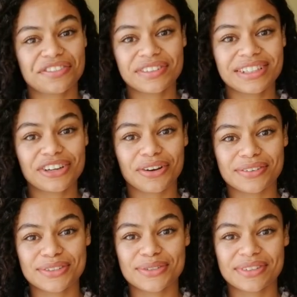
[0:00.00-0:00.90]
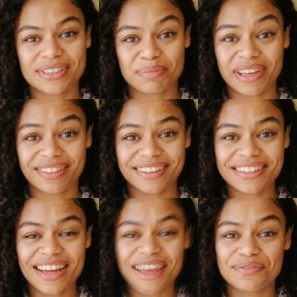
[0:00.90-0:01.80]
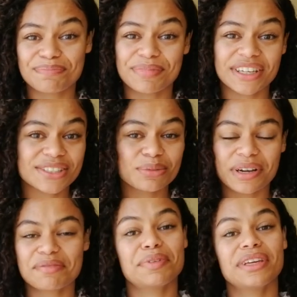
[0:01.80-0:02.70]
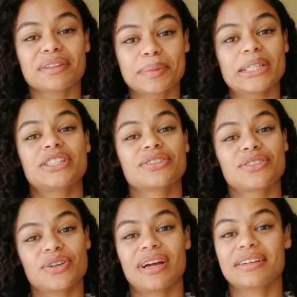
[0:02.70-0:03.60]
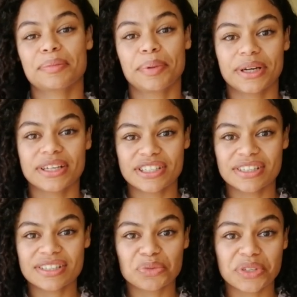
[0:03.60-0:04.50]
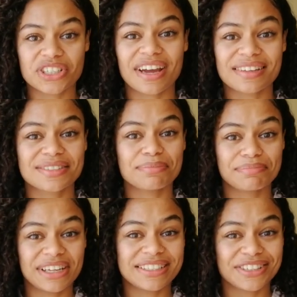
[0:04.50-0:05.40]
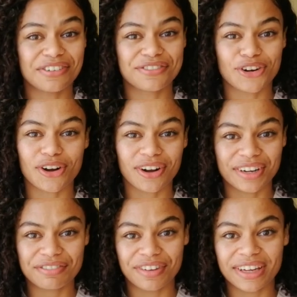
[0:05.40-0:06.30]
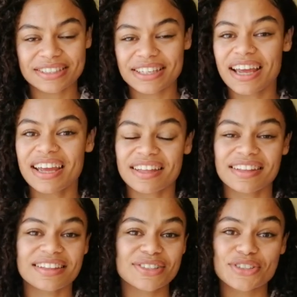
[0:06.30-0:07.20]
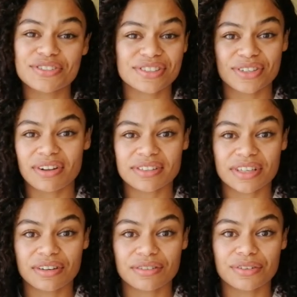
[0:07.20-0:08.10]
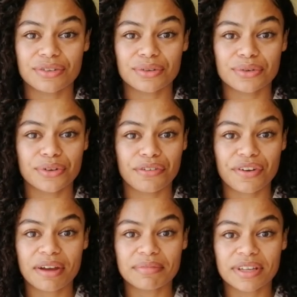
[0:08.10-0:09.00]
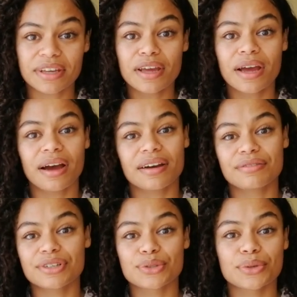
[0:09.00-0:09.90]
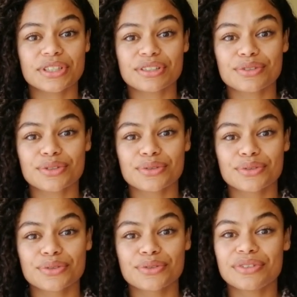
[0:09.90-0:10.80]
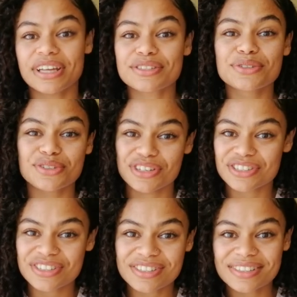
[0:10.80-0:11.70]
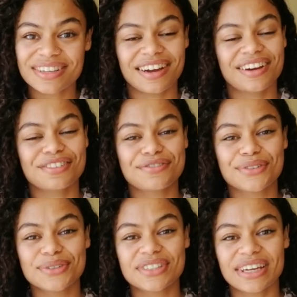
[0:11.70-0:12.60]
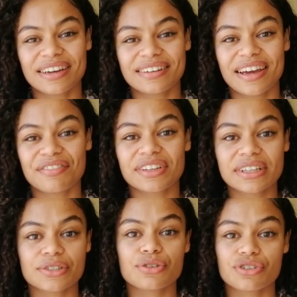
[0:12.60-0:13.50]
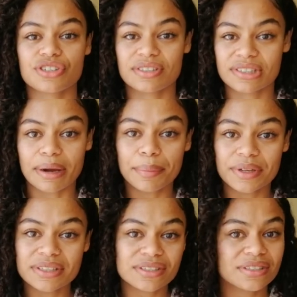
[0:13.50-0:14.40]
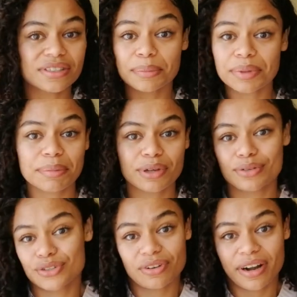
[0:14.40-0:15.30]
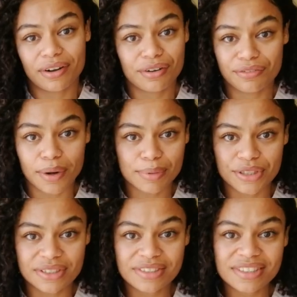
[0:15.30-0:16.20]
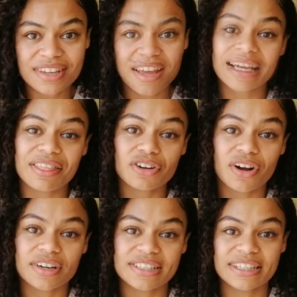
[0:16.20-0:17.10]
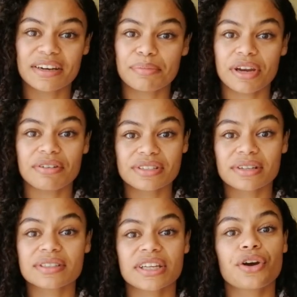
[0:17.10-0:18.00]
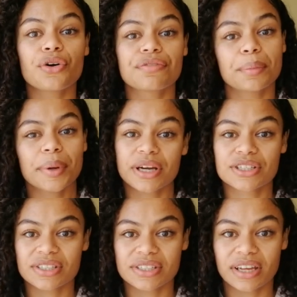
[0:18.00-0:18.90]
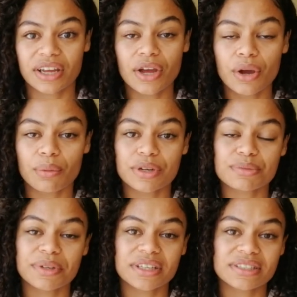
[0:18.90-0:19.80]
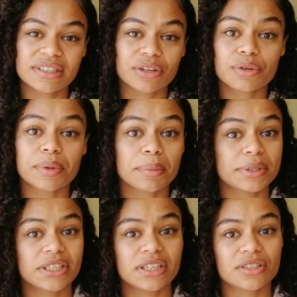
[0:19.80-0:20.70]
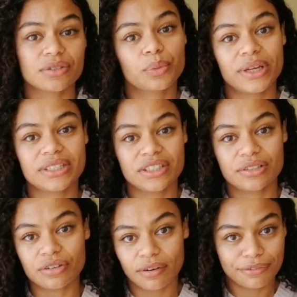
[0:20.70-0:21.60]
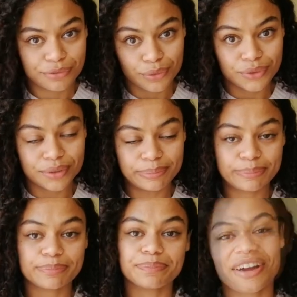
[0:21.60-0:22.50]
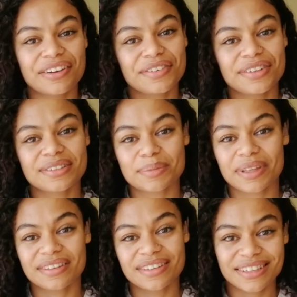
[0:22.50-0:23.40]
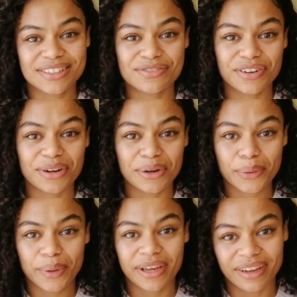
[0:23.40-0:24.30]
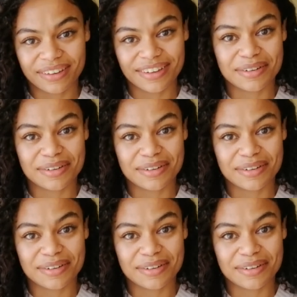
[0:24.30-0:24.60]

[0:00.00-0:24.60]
there are definitely cons to this method. The biggest one being the potential to underpurchase, which has plenty of knock-on effects. This could result in you or your family resorting to less nutritious foods and having less nutritious suppers simply because you ran out of options. Another con is that it may result in overpurchasing, which means there could be a potential wastage of food. However, this method is very quick and